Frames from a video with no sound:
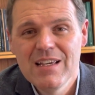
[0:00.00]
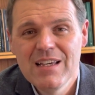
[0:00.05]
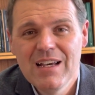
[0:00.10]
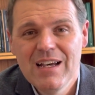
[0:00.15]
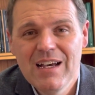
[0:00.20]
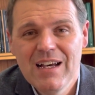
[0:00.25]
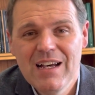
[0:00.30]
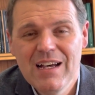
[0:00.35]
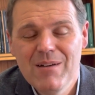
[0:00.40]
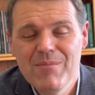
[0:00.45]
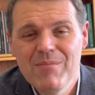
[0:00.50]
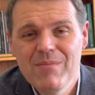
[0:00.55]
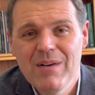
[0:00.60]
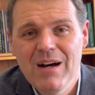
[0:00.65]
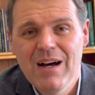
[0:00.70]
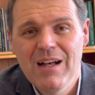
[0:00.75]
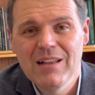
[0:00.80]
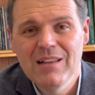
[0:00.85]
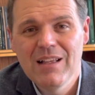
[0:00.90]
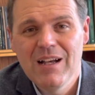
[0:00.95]
um,
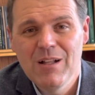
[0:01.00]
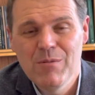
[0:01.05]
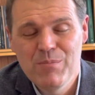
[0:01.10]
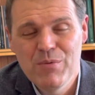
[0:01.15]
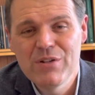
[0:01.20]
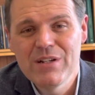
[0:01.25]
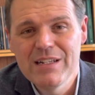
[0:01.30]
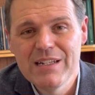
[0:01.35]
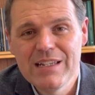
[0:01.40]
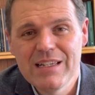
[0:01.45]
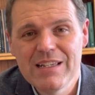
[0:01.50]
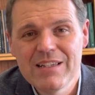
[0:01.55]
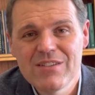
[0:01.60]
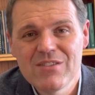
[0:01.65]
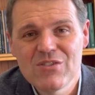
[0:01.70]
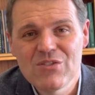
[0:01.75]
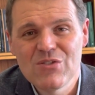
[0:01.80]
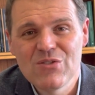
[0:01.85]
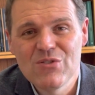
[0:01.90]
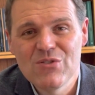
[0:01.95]
I'll, I'll put a
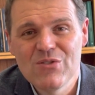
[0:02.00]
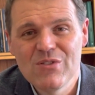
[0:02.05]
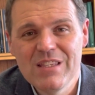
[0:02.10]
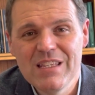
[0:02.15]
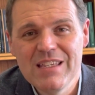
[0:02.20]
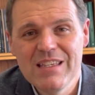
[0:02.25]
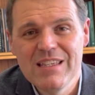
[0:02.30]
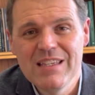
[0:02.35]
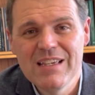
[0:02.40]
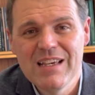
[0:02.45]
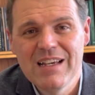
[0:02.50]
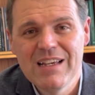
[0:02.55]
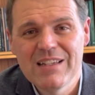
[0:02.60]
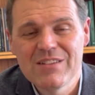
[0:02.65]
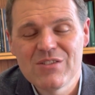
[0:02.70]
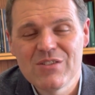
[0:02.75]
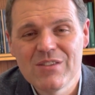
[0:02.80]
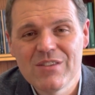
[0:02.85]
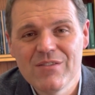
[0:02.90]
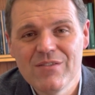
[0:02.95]
link to, the, uh,
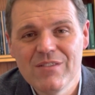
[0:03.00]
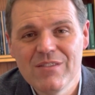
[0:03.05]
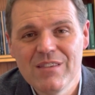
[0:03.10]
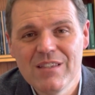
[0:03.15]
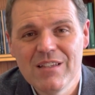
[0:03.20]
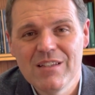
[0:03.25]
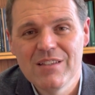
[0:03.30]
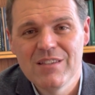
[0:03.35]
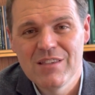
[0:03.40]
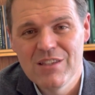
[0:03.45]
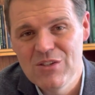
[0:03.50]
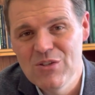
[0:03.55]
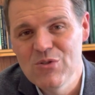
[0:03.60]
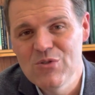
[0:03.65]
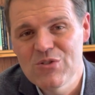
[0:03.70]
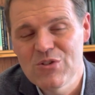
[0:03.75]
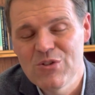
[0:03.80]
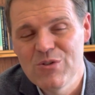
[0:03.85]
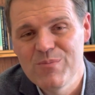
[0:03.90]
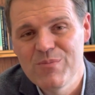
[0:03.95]
to the, the, the
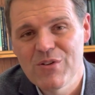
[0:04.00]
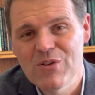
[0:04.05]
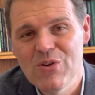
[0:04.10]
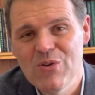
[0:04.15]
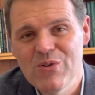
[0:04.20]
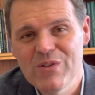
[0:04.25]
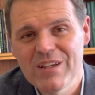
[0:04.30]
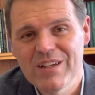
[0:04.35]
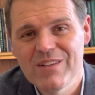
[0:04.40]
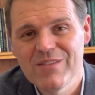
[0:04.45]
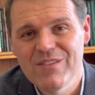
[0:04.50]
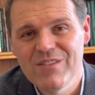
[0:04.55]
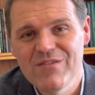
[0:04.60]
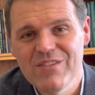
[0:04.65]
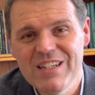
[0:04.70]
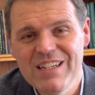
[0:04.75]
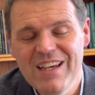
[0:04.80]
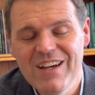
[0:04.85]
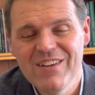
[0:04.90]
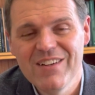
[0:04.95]
YouTube recording of the
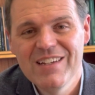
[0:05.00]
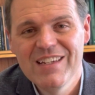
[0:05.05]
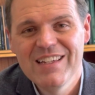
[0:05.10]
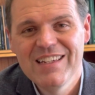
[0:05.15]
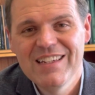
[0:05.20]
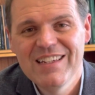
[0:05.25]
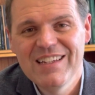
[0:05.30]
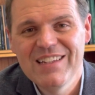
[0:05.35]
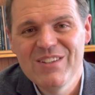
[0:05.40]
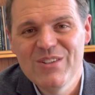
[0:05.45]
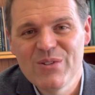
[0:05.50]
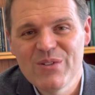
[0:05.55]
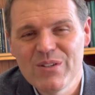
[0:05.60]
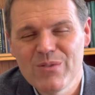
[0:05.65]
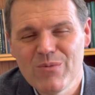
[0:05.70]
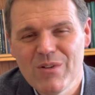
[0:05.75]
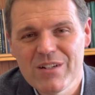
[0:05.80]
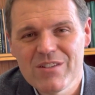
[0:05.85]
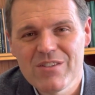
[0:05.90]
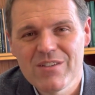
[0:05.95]
video and you
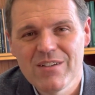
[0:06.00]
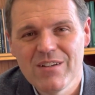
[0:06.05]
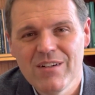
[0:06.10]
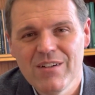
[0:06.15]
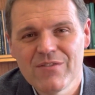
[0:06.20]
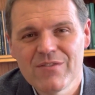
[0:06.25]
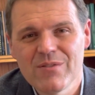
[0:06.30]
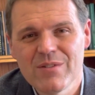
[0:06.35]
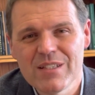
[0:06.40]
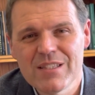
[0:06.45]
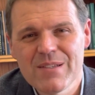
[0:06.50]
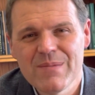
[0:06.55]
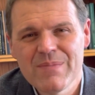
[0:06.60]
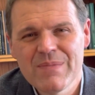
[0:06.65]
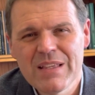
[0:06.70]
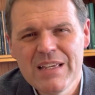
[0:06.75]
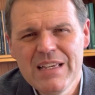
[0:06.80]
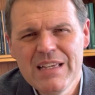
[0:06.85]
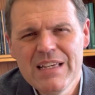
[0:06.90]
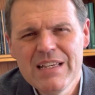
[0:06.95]
can watch it afterwards.
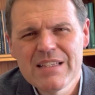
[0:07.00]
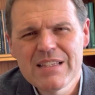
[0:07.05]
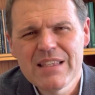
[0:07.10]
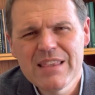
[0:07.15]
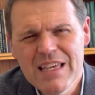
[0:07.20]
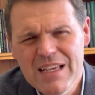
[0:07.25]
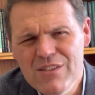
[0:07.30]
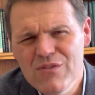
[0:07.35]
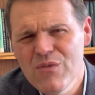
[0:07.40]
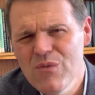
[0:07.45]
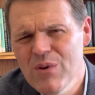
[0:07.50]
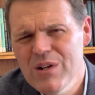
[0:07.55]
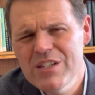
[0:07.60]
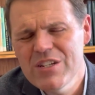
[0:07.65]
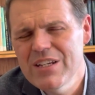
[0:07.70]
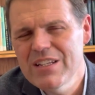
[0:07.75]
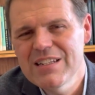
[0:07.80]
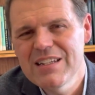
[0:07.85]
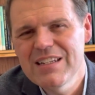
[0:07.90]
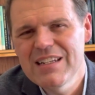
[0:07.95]
So thanks for
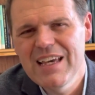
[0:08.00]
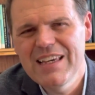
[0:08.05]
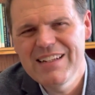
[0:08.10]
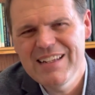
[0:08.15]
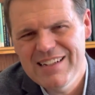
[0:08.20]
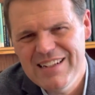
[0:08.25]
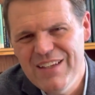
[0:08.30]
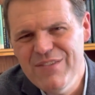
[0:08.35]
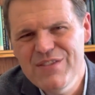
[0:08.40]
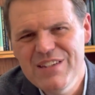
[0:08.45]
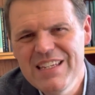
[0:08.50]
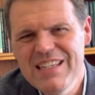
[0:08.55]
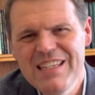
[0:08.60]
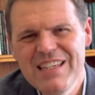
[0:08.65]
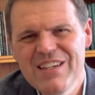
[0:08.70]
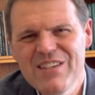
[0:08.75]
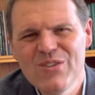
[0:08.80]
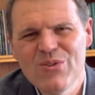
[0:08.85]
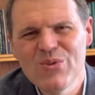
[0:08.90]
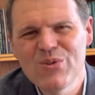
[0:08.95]
watching today, and I'd love to
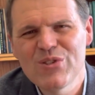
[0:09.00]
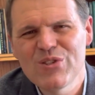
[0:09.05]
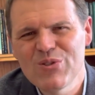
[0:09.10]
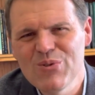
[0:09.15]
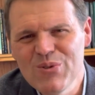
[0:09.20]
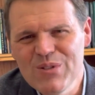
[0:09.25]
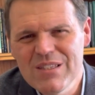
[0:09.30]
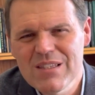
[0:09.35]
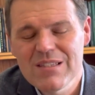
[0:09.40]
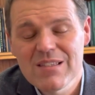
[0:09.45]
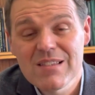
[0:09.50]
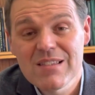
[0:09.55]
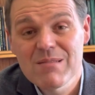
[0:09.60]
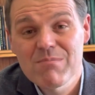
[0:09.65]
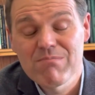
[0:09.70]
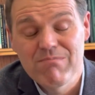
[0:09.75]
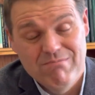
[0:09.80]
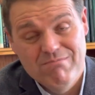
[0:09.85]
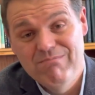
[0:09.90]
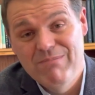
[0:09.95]
hear your
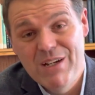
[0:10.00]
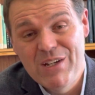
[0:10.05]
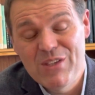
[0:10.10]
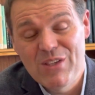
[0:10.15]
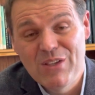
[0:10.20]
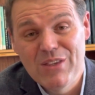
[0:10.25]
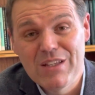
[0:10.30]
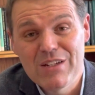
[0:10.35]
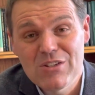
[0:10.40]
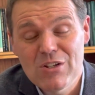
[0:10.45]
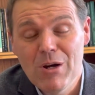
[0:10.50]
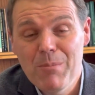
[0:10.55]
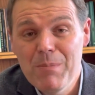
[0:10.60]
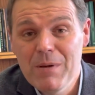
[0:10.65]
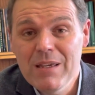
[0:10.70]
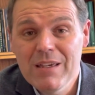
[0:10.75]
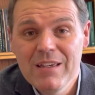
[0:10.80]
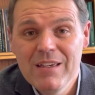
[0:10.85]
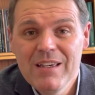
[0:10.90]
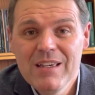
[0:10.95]
thoughts, both on the
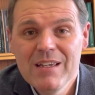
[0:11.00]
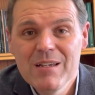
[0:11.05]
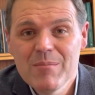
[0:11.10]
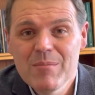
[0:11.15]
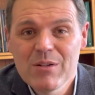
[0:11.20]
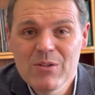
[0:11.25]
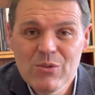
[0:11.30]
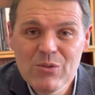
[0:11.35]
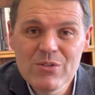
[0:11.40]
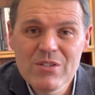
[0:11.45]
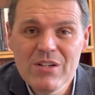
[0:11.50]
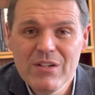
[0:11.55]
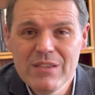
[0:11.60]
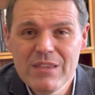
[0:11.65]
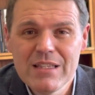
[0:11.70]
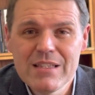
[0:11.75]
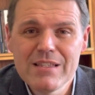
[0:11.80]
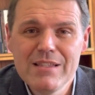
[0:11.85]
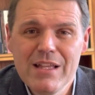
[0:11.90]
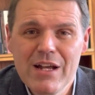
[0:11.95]
topic, but also on
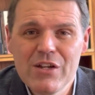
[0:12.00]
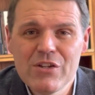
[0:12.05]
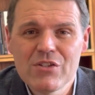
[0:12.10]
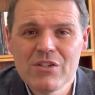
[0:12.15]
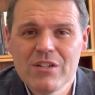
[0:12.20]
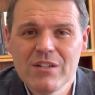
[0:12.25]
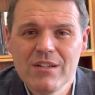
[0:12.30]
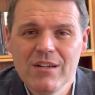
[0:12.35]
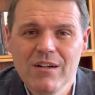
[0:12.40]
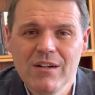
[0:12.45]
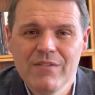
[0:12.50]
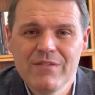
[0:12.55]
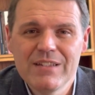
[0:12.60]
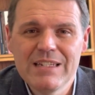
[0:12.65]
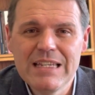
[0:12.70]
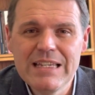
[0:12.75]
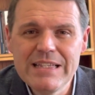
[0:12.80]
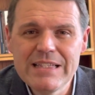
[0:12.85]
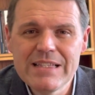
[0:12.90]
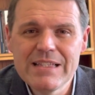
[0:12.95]
this notion of
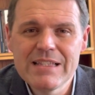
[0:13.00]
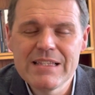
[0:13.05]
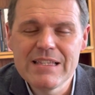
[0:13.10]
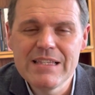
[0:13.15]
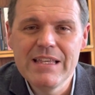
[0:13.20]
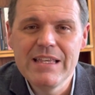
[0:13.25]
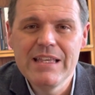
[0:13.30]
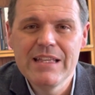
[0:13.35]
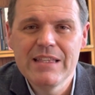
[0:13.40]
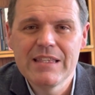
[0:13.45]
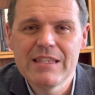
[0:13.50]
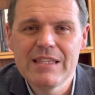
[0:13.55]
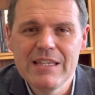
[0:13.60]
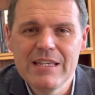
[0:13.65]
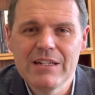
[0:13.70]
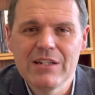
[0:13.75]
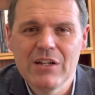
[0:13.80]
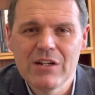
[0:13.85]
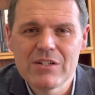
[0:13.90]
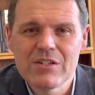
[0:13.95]
decency in
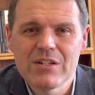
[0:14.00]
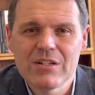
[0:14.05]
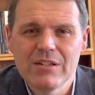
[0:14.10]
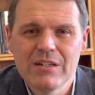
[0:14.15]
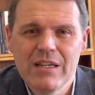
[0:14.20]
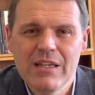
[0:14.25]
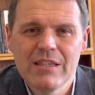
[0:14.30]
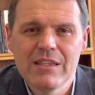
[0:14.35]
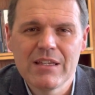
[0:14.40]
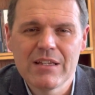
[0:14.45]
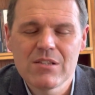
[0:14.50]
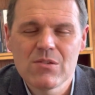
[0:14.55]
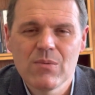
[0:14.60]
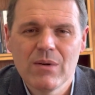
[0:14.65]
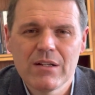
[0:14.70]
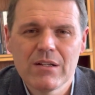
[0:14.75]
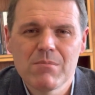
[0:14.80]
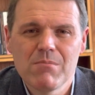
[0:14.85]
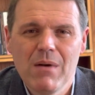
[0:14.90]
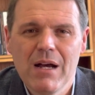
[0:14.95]
theological ethics,
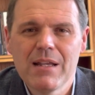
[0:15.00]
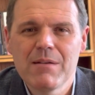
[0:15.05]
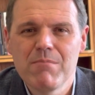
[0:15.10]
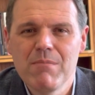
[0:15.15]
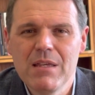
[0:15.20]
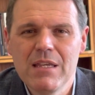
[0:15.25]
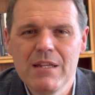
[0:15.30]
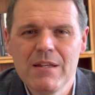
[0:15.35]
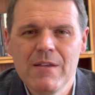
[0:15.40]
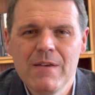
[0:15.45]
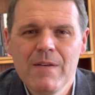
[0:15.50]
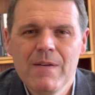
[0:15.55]
what it might mean